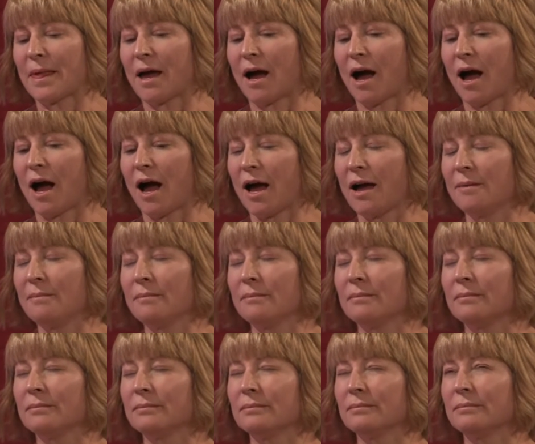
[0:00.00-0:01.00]

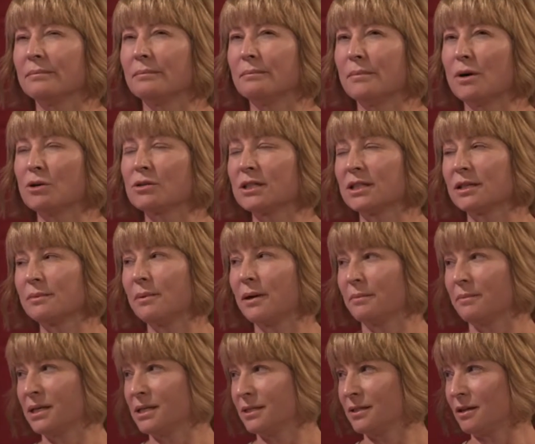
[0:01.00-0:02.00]
I'm mostly by
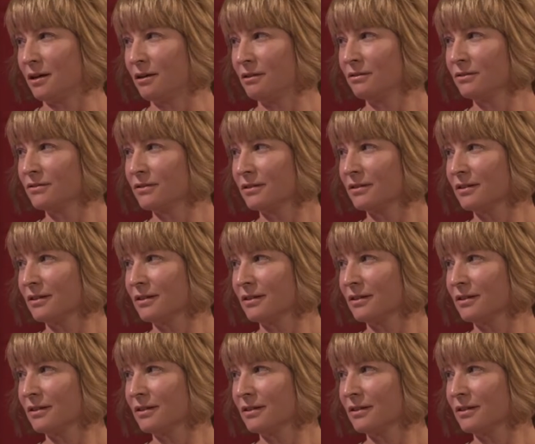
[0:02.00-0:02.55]
myself.